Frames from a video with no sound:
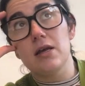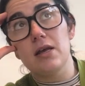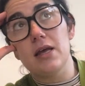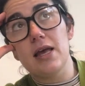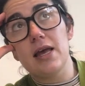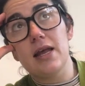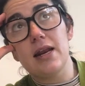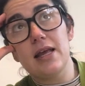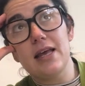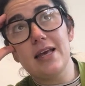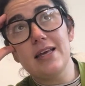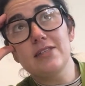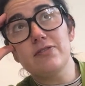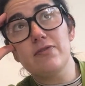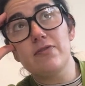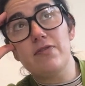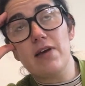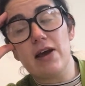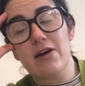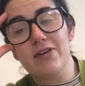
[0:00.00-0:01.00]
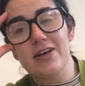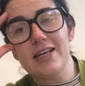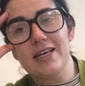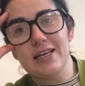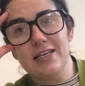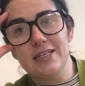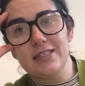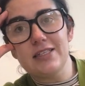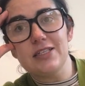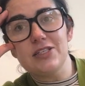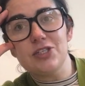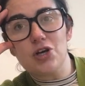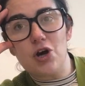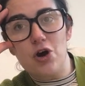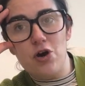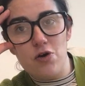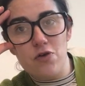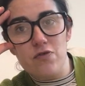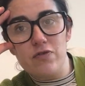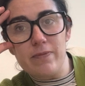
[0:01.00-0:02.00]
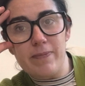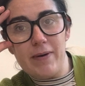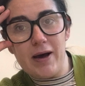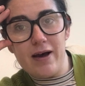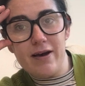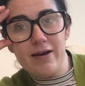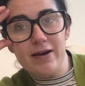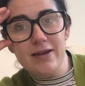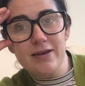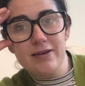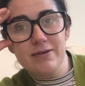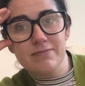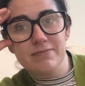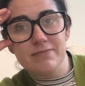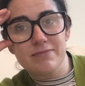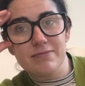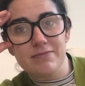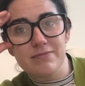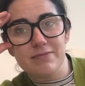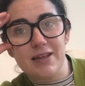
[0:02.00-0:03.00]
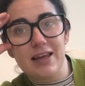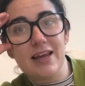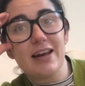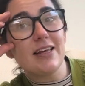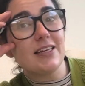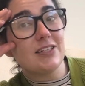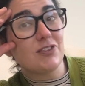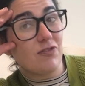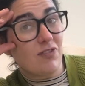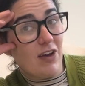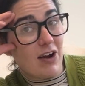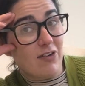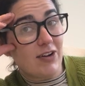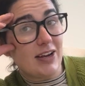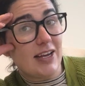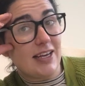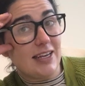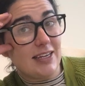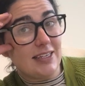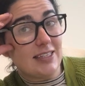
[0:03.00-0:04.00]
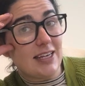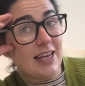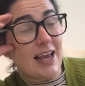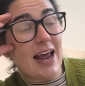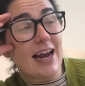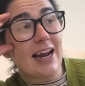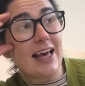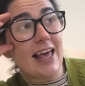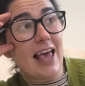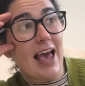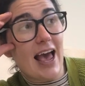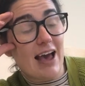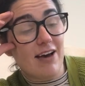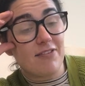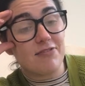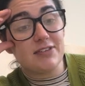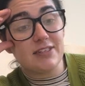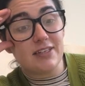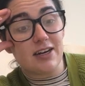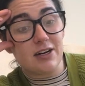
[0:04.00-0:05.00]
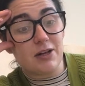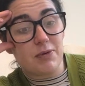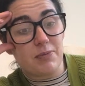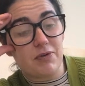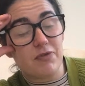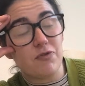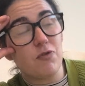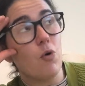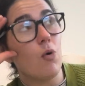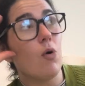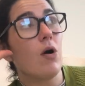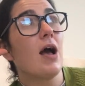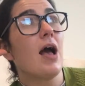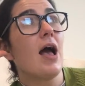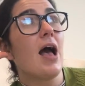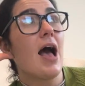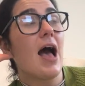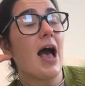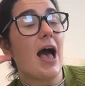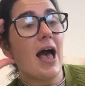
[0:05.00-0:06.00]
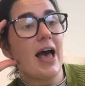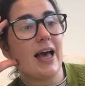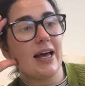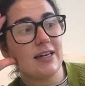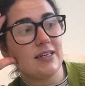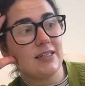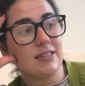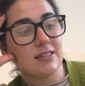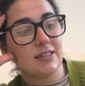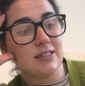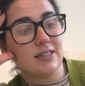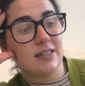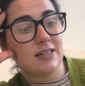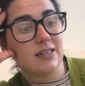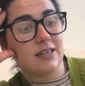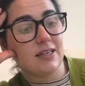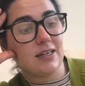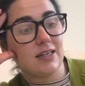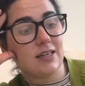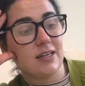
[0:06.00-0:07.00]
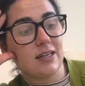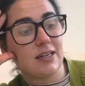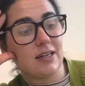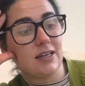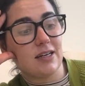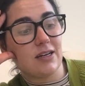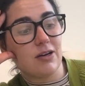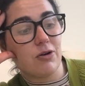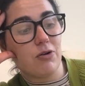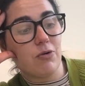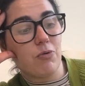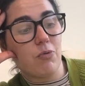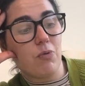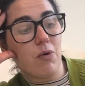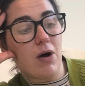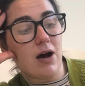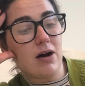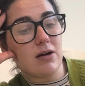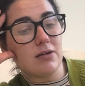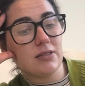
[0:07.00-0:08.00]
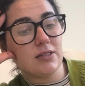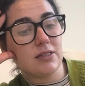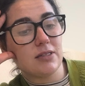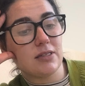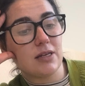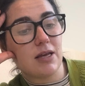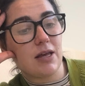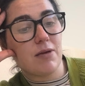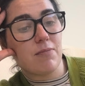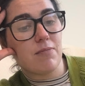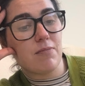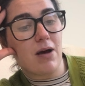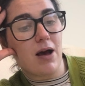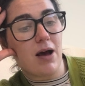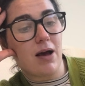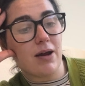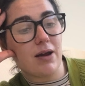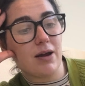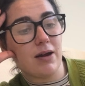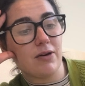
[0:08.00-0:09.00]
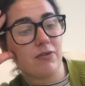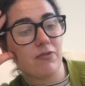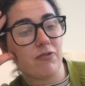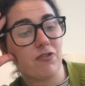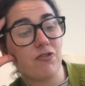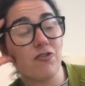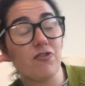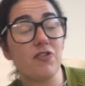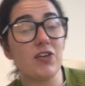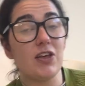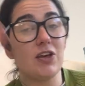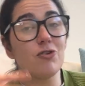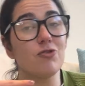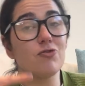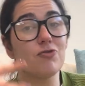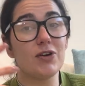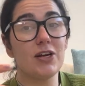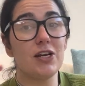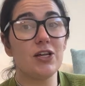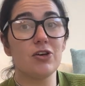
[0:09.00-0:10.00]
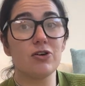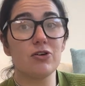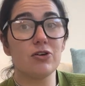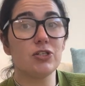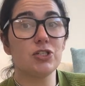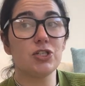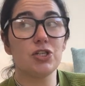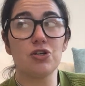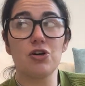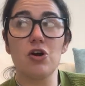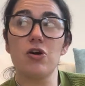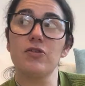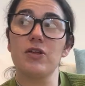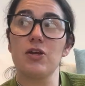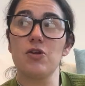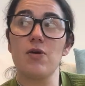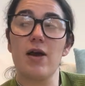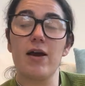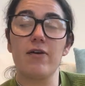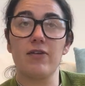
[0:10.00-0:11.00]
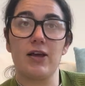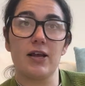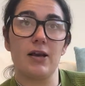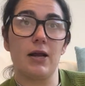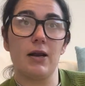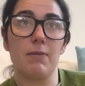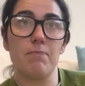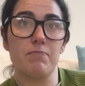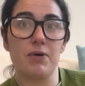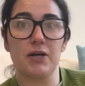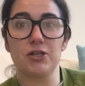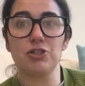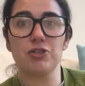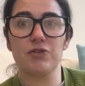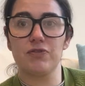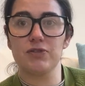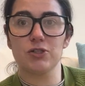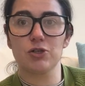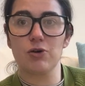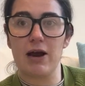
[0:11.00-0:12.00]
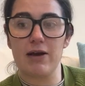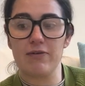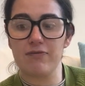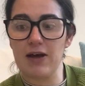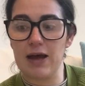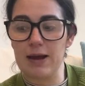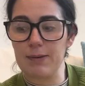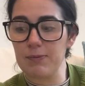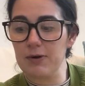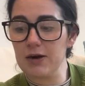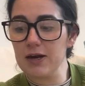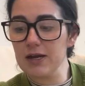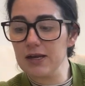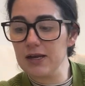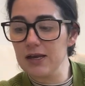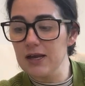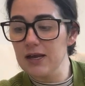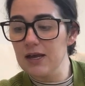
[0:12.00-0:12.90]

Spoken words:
it is very easy to overbuy. It is very easy, and I have done it before. And whilst it might feel really good to know that you have like a bunch of scrap fabric,